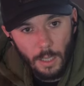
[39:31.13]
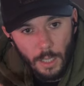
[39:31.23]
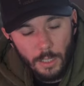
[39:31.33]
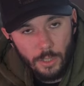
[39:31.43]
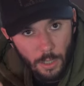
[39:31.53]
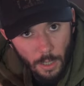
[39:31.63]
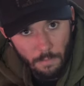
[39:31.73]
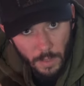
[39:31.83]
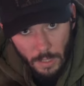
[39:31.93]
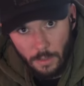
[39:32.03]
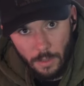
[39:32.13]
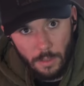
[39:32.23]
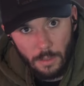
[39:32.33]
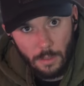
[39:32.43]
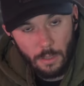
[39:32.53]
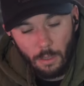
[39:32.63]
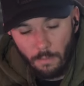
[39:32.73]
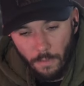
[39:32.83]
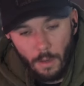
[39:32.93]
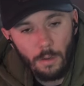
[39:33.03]
Each of these
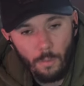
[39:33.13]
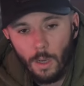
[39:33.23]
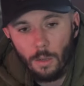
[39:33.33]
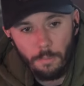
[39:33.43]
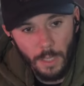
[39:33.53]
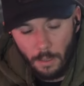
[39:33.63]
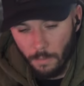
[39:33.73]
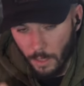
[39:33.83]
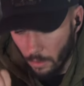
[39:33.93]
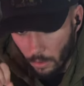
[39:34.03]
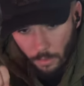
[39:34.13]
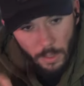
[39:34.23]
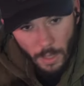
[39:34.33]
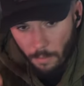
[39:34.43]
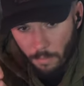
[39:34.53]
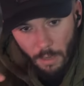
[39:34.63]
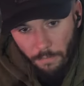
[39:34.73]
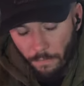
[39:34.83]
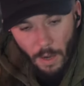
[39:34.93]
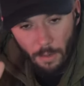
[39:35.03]
could very well be, including that big
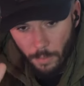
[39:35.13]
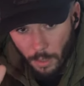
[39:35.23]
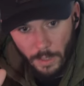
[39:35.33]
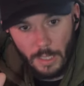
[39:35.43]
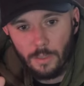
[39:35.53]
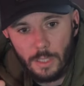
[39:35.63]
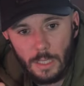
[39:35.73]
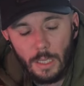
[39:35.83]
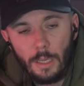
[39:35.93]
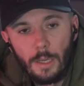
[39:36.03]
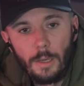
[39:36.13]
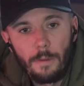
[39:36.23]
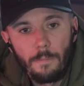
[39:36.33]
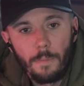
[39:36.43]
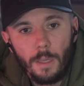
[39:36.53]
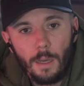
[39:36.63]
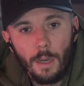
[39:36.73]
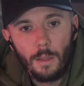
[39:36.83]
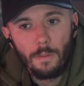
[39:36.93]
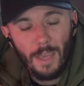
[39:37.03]
fireball that you see,
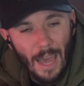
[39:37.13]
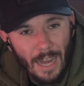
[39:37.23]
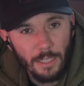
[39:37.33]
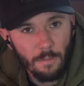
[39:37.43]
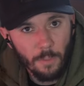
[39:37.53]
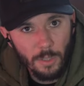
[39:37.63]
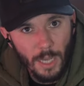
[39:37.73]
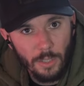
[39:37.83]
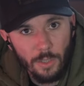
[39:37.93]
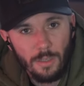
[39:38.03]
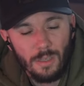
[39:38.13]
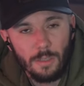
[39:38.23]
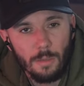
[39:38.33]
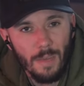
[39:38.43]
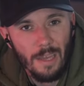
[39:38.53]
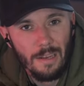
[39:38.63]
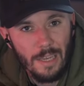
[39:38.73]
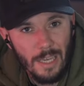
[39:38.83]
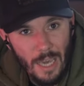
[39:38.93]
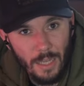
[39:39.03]
the active protection system
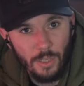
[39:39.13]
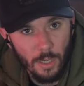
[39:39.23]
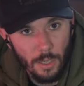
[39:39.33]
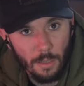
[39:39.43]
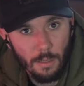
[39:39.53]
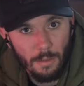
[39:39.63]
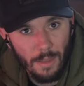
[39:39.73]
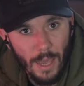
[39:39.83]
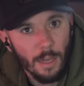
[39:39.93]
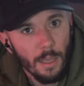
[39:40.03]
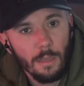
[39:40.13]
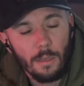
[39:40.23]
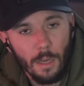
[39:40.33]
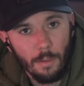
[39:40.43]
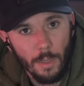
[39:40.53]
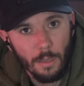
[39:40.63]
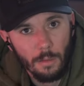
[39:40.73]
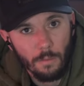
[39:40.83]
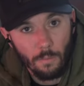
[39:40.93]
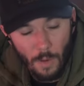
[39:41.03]
engaging that
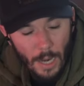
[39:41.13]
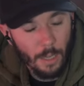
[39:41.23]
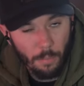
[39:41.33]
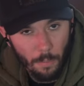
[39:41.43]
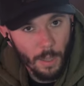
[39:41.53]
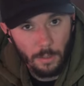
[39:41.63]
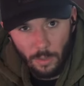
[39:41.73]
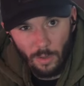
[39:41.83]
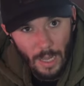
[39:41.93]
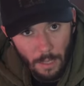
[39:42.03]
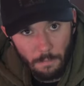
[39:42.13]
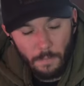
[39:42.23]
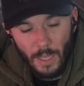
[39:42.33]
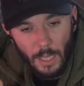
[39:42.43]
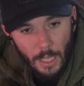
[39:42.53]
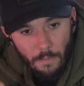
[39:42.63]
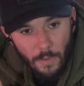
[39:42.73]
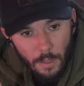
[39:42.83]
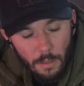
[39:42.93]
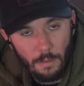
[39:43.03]
incoming rocket-propelled grenade.
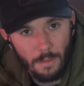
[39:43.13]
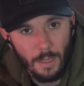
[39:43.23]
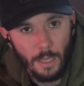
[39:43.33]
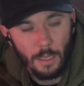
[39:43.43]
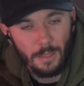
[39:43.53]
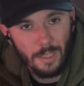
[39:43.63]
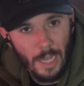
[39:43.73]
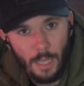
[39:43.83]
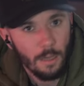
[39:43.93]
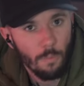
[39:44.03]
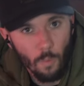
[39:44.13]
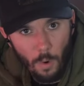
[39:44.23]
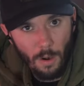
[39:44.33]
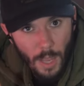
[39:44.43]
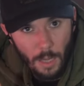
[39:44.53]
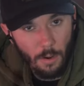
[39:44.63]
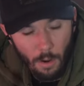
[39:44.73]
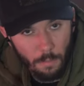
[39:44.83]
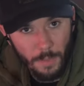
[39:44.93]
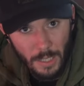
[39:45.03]
Even the tandem warhead
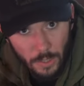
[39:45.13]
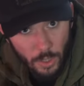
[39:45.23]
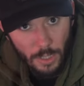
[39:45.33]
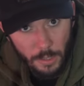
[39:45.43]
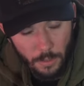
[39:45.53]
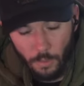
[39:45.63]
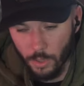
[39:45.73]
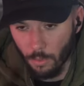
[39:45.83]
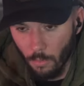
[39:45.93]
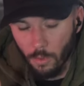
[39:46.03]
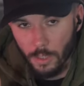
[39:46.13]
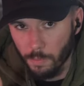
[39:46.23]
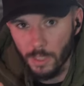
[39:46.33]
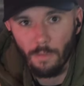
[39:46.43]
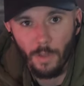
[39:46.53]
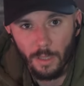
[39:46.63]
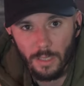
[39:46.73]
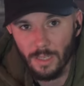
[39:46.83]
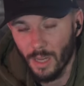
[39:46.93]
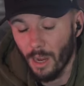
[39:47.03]
R P Gs, which are more specifically
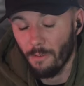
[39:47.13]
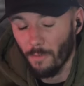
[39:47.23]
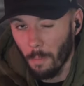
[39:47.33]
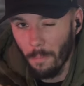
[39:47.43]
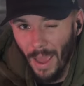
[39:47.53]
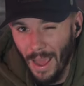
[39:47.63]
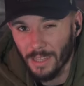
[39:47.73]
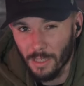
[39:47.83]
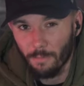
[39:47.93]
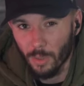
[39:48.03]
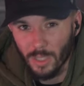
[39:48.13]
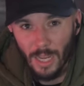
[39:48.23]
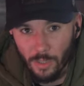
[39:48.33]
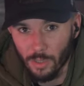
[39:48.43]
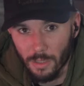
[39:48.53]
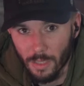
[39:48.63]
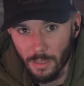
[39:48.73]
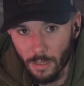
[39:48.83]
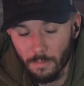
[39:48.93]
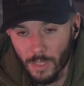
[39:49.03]
designed for passive protection
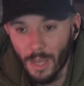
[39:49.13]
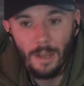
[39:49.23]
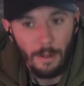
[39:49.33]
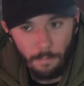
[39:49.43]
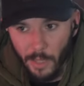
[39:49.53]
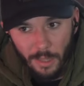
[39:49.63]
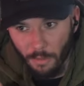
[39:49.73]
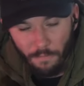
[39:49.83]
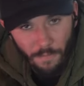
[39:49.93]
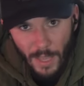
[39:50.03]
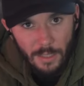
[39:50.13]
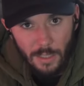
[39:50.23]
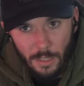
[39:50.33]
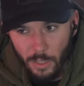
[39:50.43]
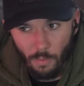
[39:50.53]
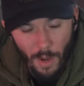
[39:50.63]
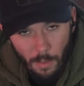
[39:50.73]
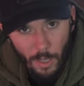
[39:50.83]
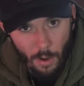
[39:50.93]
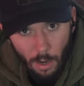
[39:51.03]
systems, like the fancy
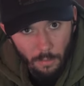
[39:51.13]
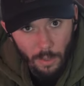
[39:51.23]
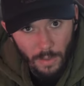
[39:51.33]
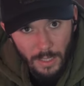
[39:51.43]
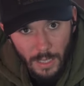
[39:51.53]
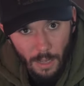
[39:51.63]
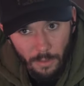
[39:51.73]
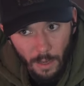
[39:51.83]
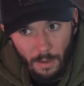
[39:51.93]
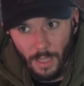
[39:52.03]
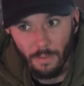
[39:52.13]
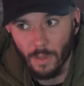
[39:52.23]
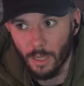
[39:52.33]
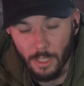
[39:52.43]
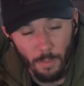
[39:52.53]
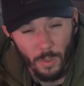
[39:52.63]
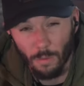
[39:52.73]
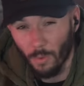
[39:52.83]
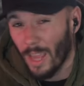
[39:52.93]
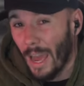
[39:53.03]
ceramic armor that's out there, even
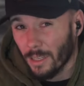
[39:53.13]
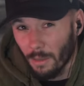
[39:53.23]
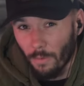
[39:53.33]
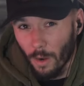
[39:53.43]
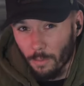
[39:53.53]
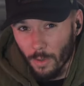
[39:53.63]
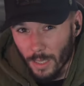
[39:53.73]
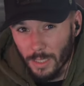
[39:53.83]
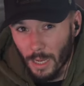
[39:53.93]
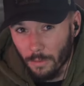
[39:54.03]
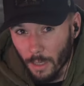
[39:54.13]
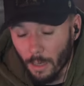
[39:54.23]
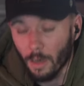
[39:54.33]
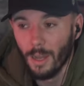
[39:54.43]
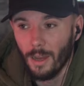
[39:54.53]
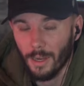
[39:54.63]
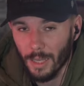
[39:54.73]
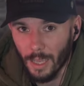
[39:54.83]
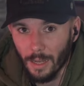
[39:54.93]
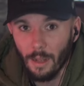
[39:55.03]
explosive reactive armor that's out there,
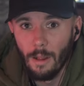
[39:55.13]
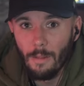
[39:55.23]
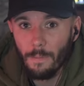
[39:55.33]
again,